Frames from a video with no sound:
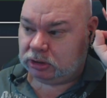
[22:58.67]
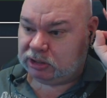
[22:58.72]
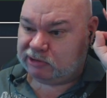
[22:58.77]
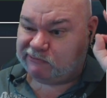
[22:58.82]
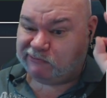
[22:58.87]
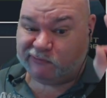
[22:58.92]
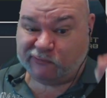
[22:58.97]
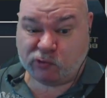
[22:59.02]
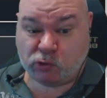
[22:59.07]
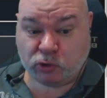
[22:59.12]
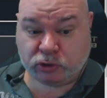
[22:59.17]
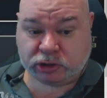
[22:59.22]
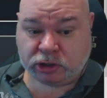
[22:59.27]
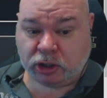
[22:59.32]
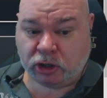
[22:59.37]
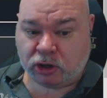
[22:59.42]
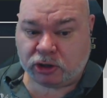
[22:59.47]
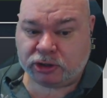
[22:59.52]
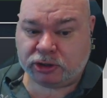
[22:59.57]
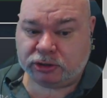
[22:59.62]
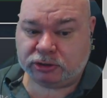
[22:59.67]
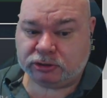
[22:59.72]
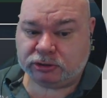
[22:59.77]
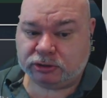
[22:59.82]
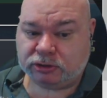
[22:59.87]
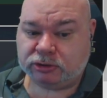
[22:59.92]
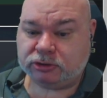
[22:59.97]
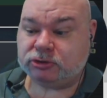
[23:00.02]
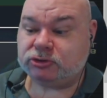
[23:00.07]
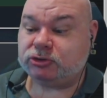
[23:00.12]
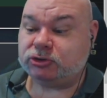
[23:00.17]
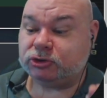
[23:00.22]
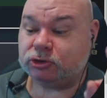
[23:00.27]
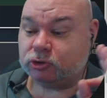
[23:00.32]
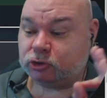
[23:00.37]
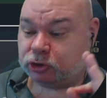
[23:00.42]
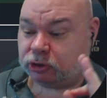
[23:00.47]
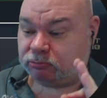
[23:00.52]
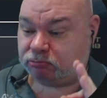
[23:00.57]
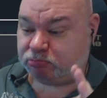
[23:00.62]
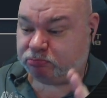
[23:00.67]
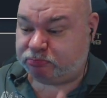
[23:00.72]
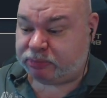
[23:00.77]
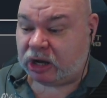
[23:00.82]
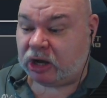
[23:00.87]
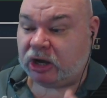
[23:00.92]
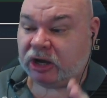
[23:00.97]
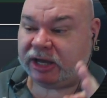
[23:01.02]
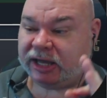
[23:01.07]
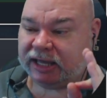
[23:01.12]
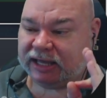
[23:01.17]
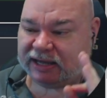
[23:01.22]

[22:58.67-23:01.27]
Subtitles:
Fort Lock, you can buy